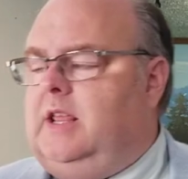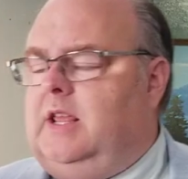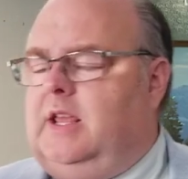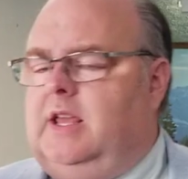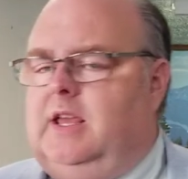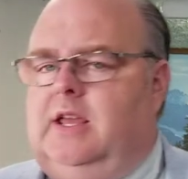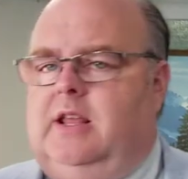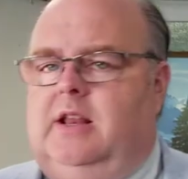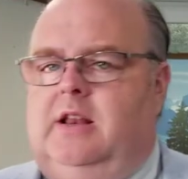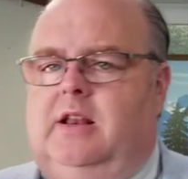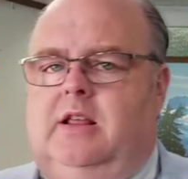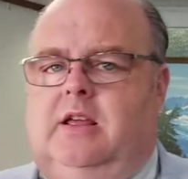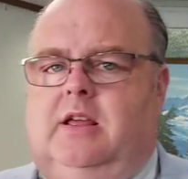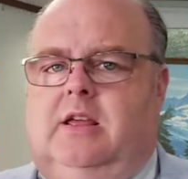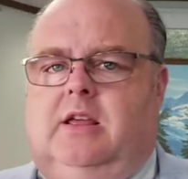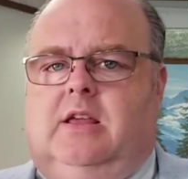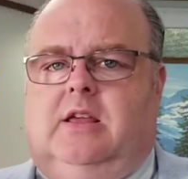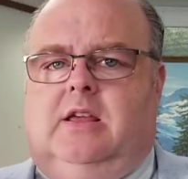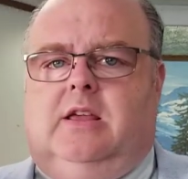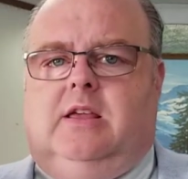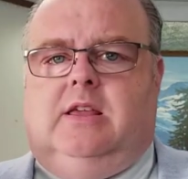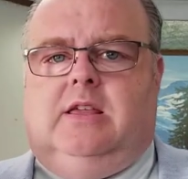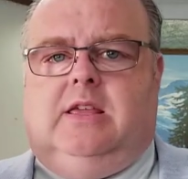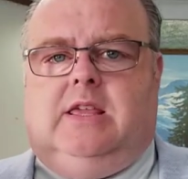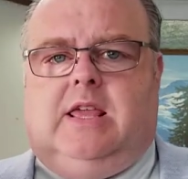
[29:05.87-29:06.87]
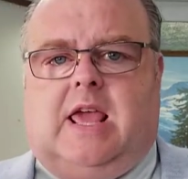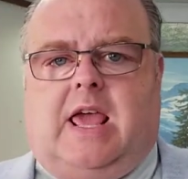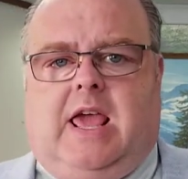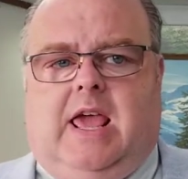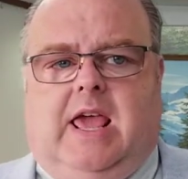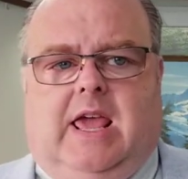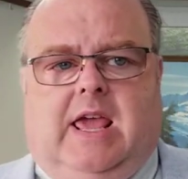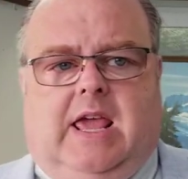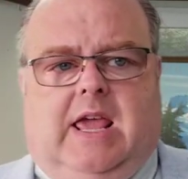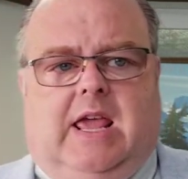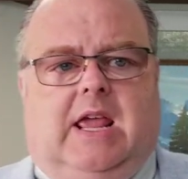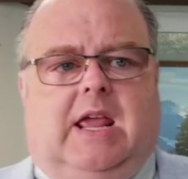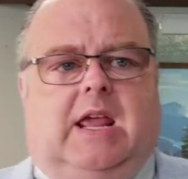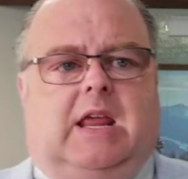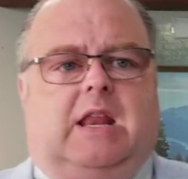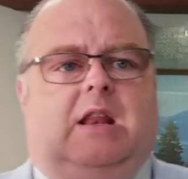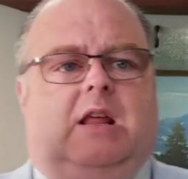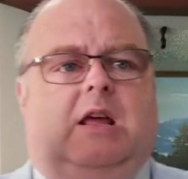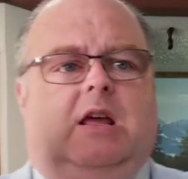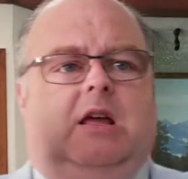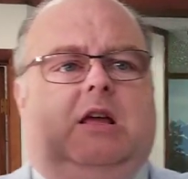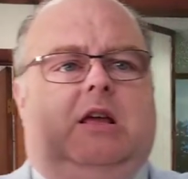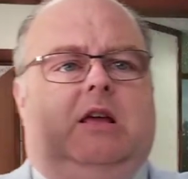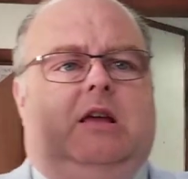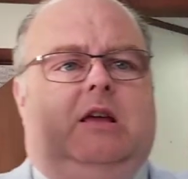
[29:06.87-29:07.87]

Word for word: in Cain